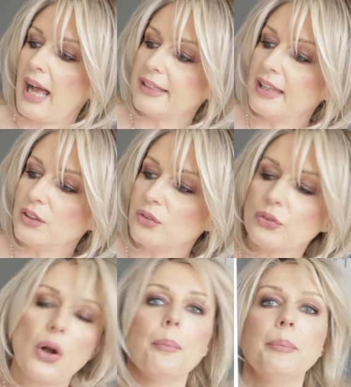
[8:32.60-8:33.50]
And then
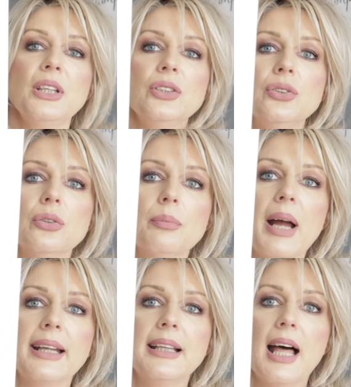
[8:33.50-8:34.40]
you've got medium
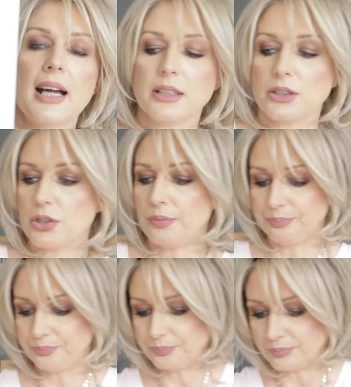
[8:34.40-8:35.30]
and large.
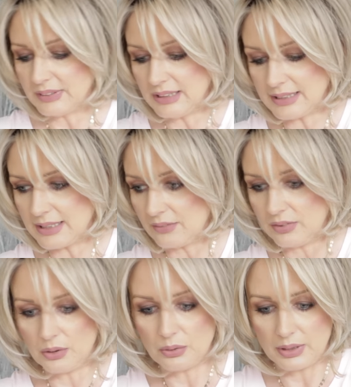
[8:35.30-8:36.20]
Let's have
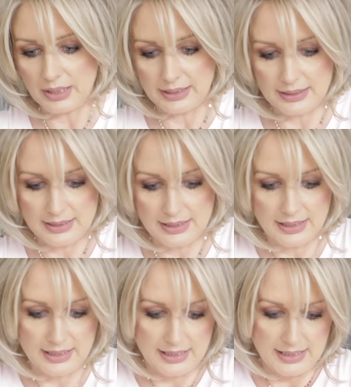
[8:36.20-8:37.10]
a look at,
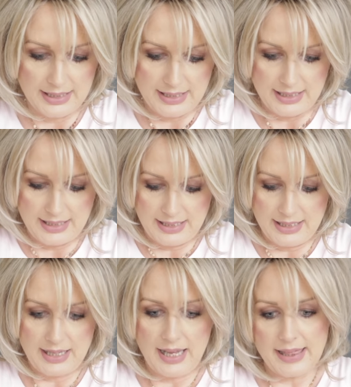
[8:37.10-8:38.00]

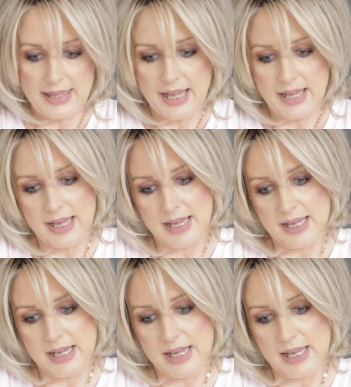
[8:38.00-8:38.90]
and the
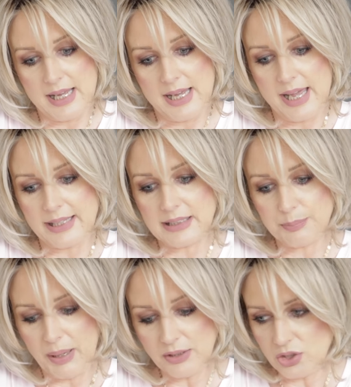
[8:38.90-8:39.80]

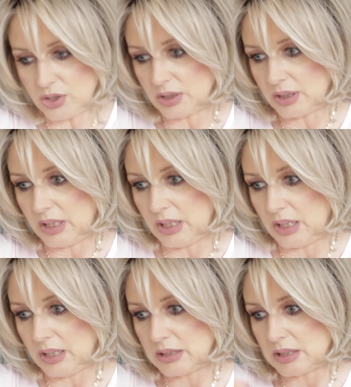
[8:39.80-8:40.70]
expansion
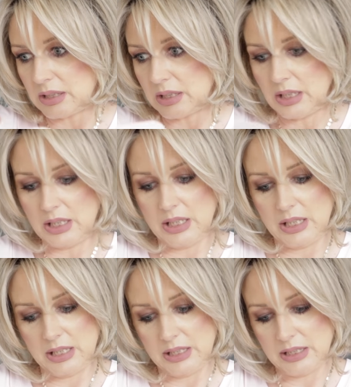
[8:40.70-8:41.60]
kit
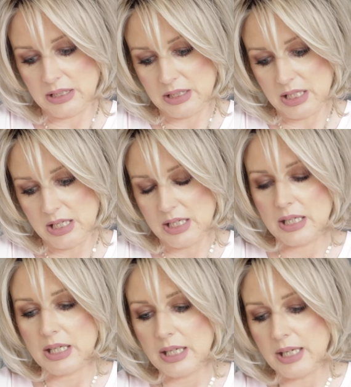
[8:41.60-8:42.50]
is
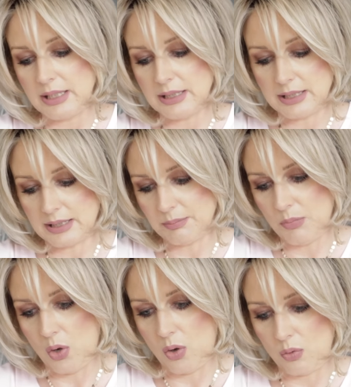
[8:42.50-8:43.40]
in
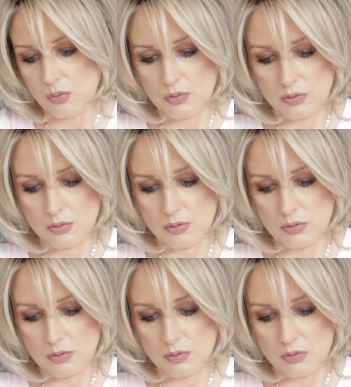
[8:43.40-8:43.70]
small.